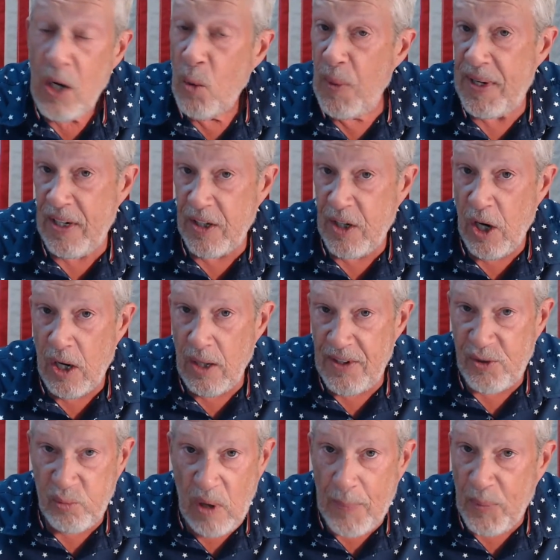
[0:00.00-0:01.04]
We can call
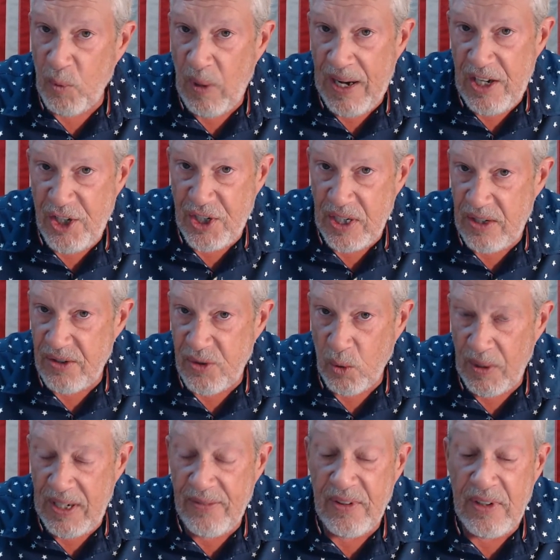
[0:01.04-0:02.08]
this reparations or
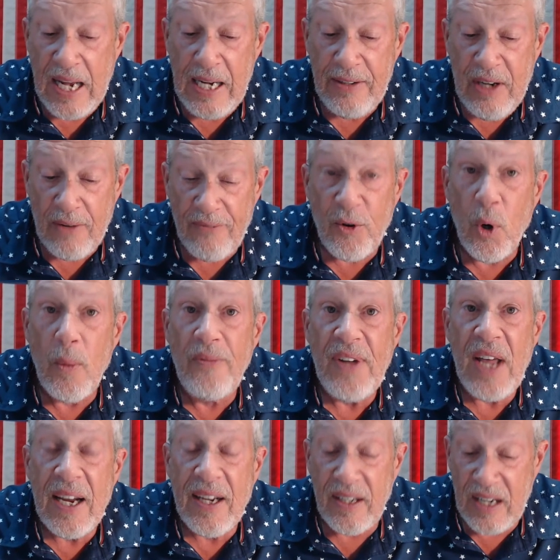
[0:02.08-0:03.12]
even any form of
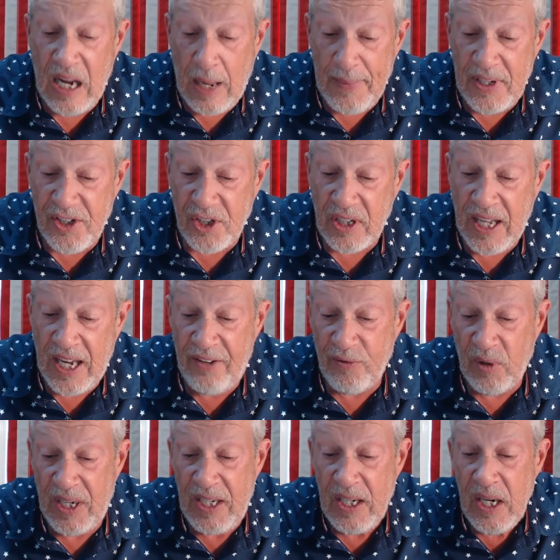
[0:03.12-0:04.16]
economic
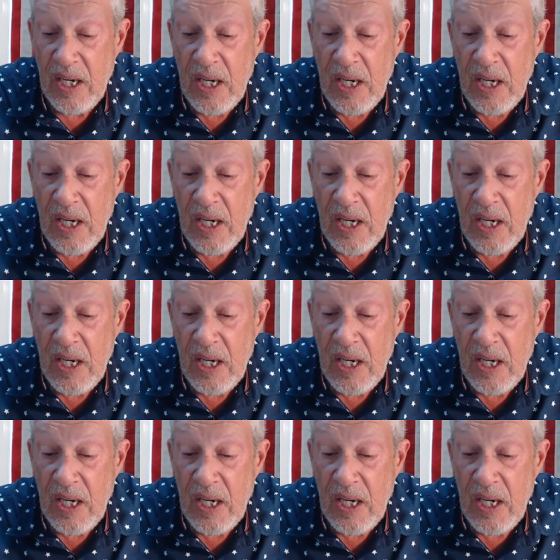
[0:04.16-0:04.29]
slavery.